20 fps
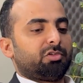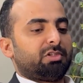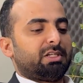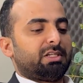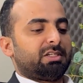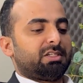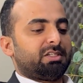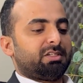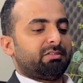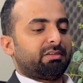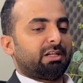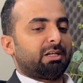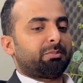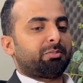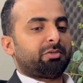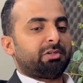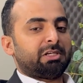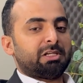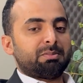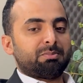they
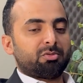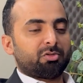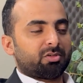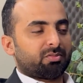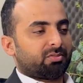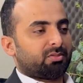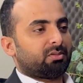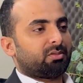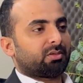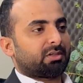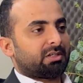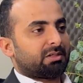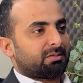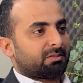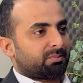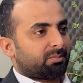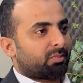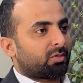develop really beautiful looking